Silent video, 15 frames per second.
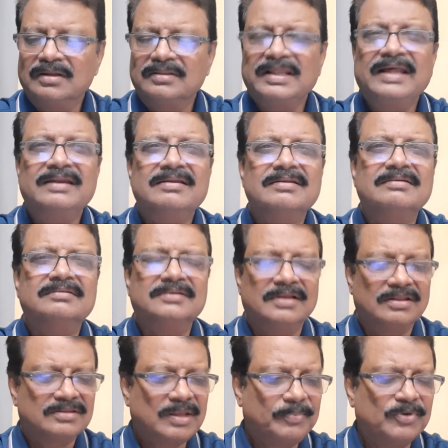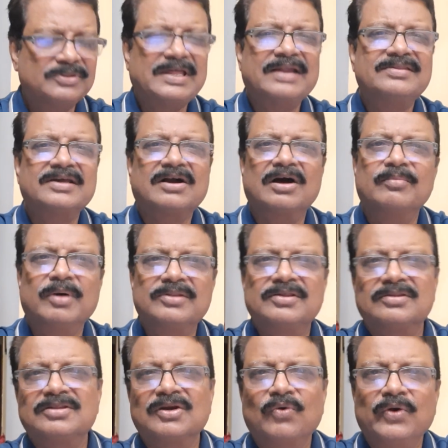Then suppose there is a
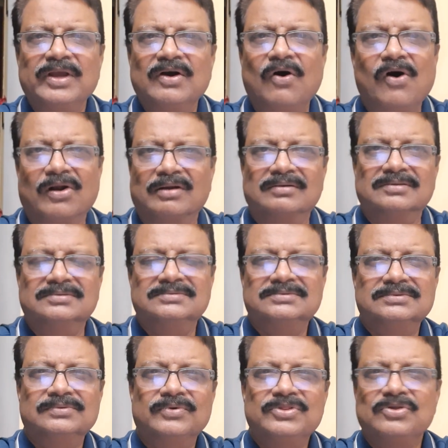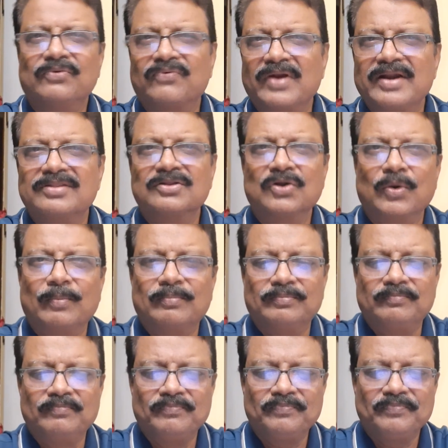conversation going on with your friends group,
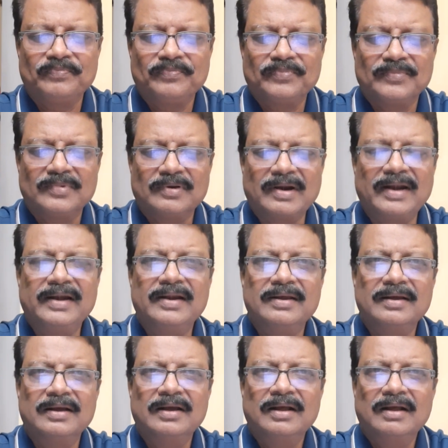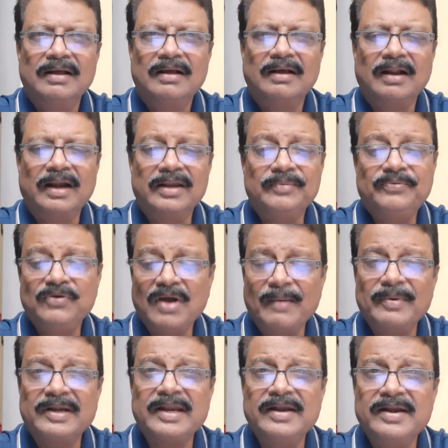right? And if you
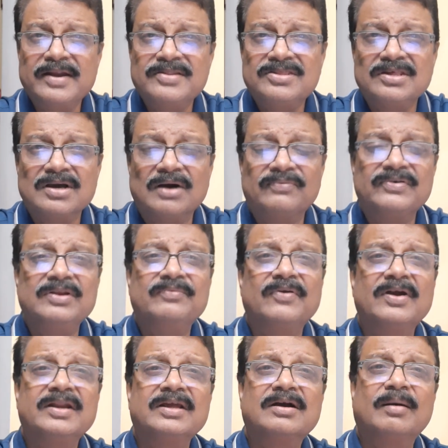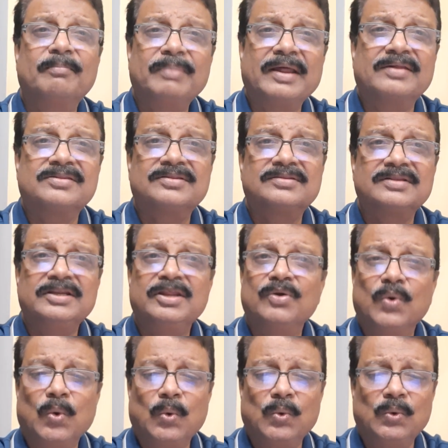have a tendency of inferiority complex in
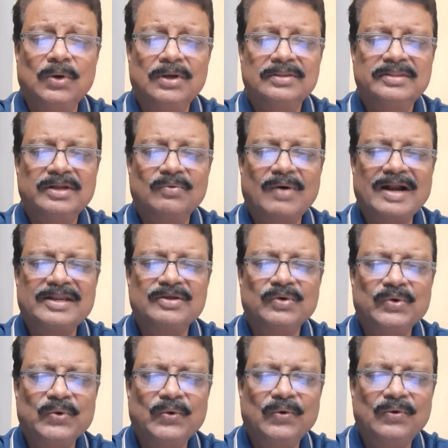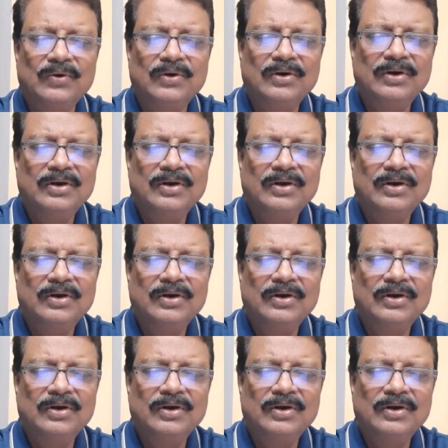you, then what you do,